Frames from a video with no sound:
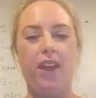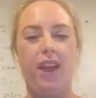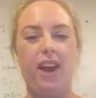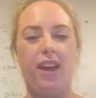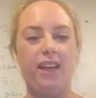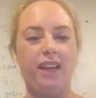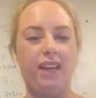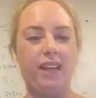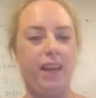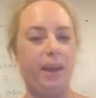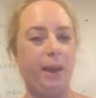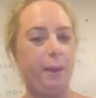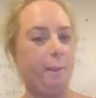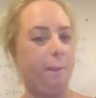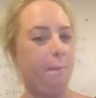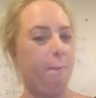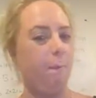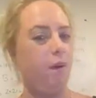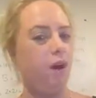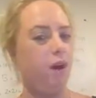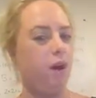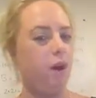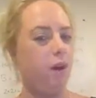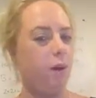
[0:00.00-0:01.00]
that year
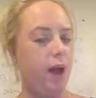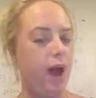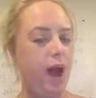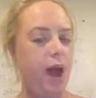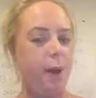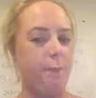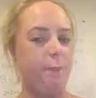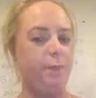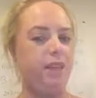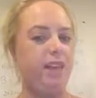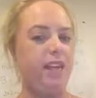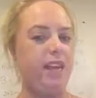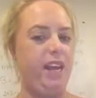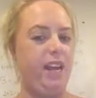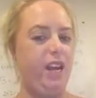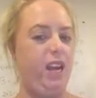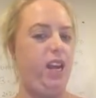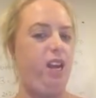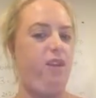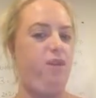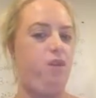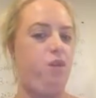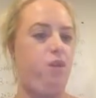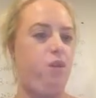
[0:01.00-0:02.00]

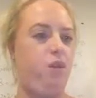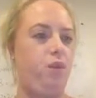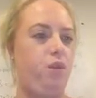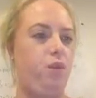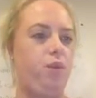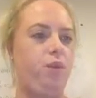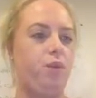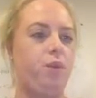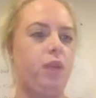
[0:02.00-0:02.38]
level.